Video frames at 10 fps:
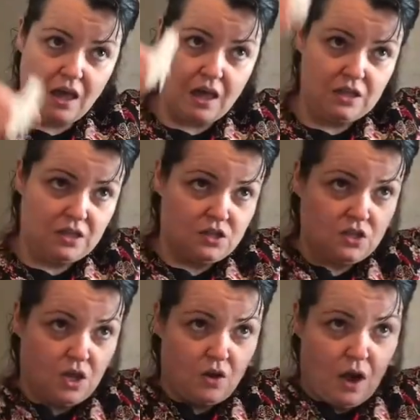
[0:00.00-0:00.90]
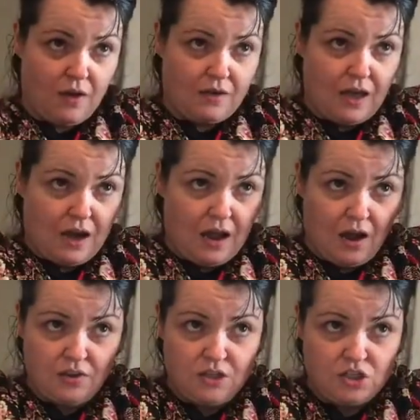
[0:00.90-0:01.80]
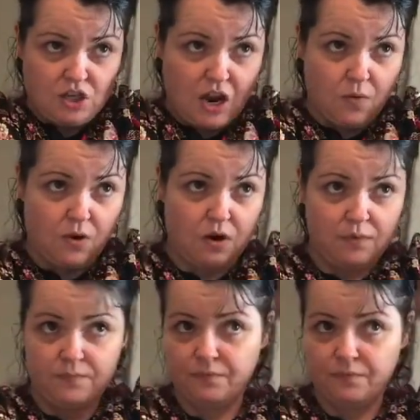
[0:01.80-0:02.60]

And so I got out of the shower,